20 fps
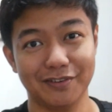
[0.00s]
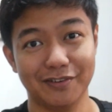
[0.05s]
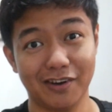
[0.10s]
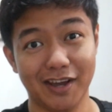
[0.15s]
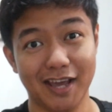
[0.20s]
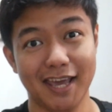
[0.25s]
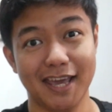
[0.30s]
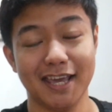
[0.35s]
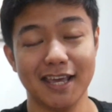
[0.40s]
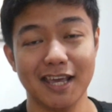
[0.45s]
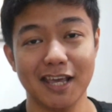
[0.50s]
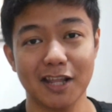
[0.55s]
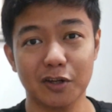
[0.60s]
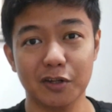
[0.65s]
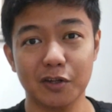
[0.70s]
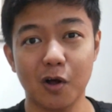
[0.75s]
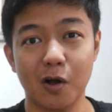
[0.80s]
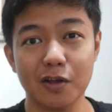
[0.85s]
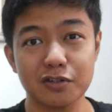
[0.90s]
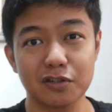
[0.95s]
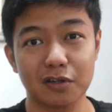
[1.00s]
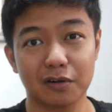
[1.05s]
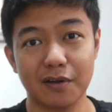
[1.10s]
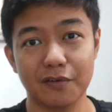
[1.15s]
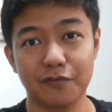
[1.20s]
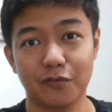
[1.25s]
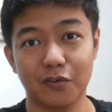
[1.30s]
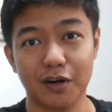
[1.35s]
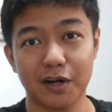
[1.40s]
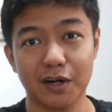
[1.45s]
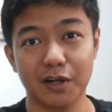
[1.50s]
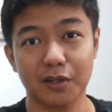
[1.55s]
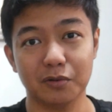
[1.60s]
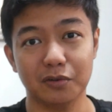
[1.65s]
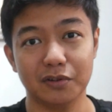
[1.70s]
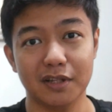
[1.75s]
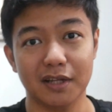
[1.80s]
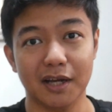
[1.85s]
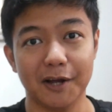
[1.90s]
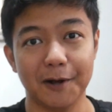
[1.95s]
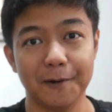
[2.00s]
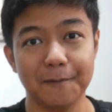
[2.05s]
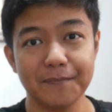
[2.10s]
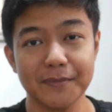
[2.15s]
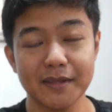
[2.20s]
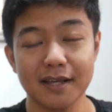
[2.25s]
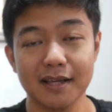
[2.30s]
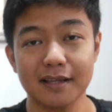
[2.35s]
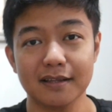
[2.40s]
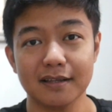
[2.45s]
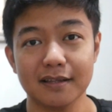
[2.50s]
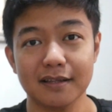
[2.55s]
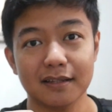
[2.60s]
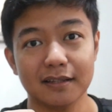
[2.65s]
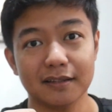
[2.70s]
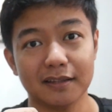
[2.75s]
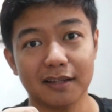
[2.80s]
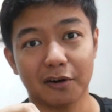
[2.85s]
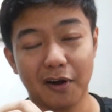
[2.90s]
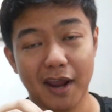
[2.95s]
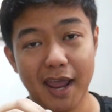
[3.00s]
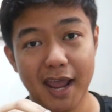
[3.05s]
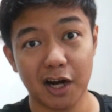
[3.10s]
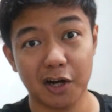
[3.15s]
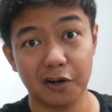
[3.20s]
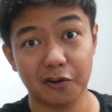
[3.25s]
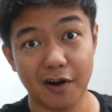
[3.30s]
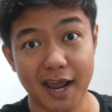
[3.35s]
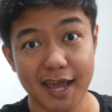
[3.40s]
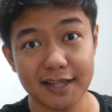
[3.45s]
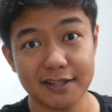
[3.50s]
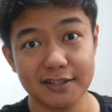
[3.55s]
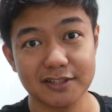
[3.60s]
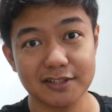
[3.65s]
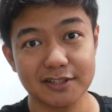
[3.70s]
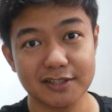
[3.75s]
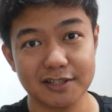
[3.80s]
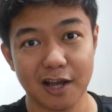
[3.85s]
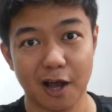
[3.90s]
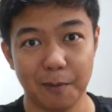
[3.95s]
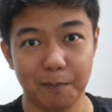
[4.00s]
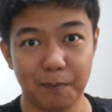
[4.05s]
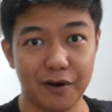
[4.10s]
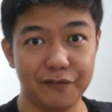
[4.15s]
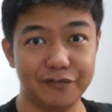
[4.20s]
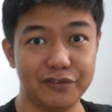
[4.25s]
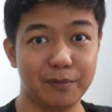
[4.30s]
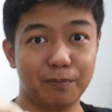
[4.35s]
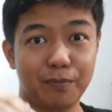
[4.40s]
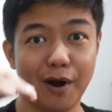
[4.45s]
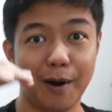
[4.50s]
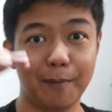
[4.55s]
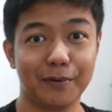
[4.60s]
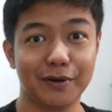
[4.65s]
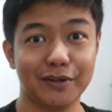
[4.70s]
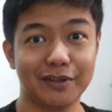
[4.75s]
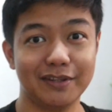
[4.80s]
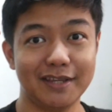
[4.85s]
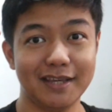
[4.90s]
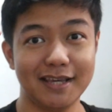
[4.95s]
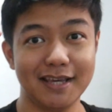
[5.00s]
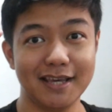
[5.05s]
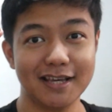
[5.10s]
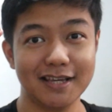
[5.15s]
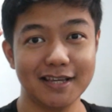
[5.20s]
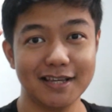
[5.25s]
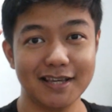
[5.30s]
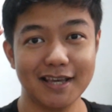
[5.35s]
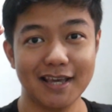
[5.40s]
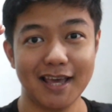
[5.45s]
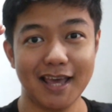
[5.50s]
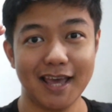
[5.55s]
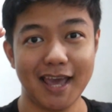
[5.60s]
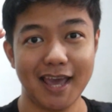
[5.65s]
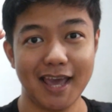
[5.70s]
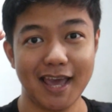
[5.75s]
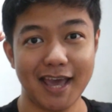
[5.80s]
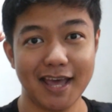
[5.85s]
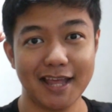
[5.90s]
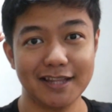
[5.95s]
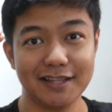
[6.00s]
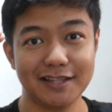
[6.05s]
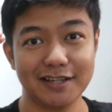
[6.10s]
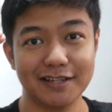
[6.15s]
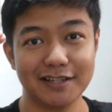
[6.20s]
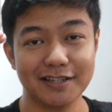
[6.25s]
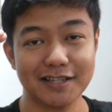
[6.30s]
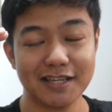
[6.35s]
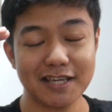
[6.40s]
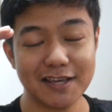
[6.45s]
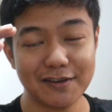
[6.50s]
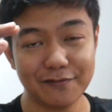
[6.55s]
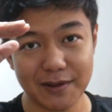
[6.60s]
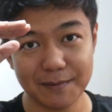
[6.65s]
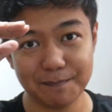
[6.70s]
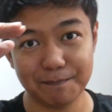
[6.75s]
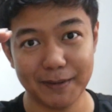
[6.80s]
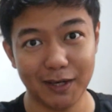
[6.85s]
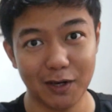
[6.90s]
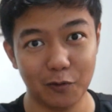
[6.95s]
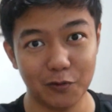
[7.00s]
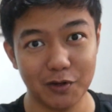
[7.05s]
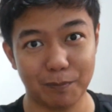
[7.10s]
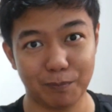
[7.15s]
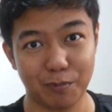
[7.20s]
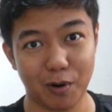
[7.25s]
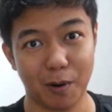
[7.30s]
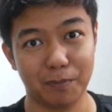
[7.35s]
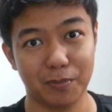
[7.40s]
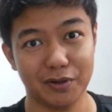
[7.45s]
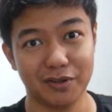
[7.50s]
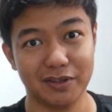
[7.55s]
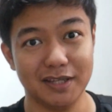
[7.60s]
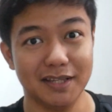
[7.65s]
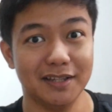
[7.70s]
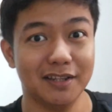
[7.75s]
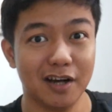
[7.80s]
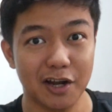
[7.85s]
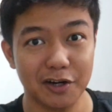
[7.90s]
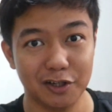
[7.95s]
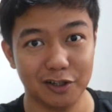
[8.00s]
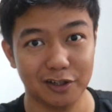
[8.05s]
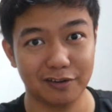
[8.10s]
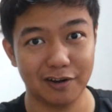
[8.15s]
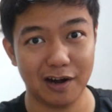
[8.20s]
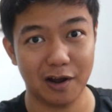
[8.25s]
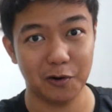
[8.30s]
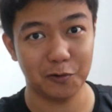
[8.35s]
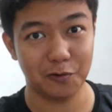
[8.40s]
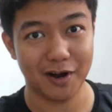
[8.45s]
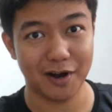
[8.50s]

Okay, it could also refer to the air rights above the property and even below the property, the underground